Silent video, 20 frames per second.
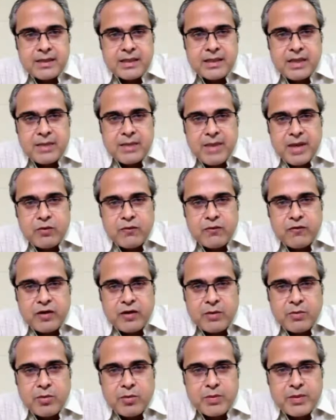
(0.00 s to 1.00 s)
the
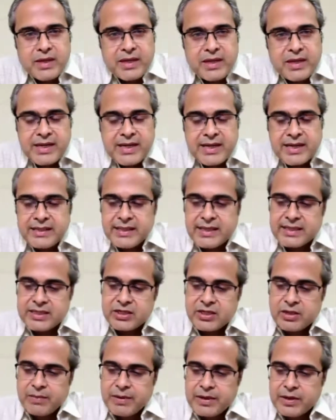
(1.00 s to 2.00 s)
laminoforaminotomy technique, and the
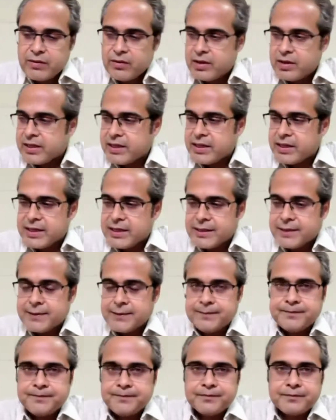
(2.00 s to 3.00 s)
extrapedicular
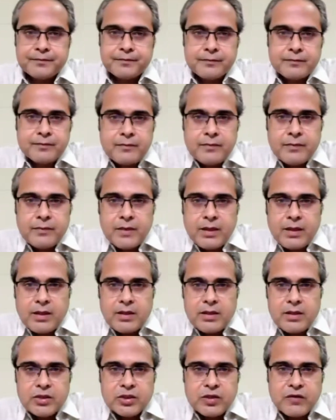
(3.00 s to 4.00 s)
technique.
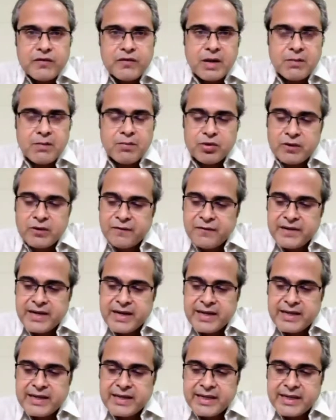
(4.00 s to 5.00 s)
So we come to the
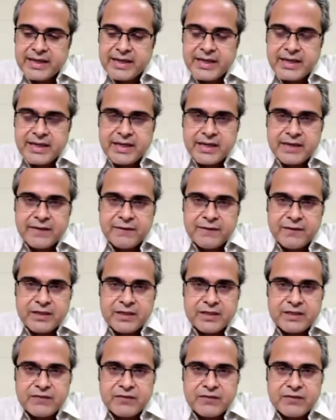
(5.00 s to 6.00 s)
freehand technique
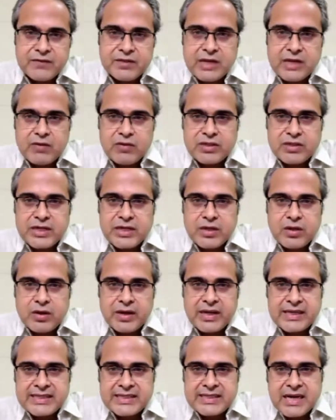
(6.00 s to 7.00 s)
first, which I would say
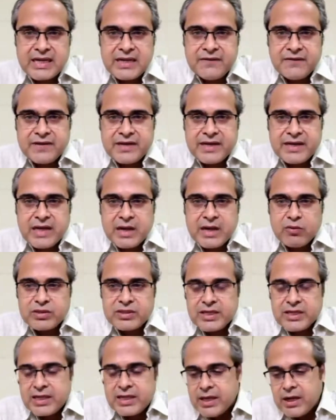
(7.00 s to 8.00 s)
not exactly freehand, I
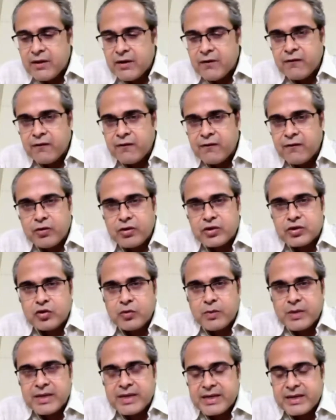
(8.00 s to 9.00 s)
would say
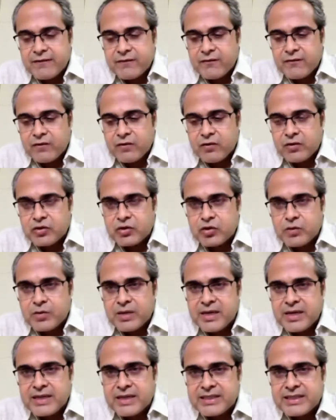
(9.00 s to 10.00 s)

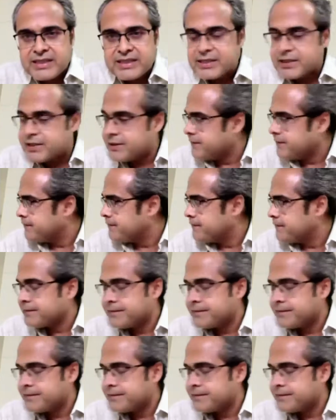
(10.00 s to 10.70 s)
fluoroscopically assisted.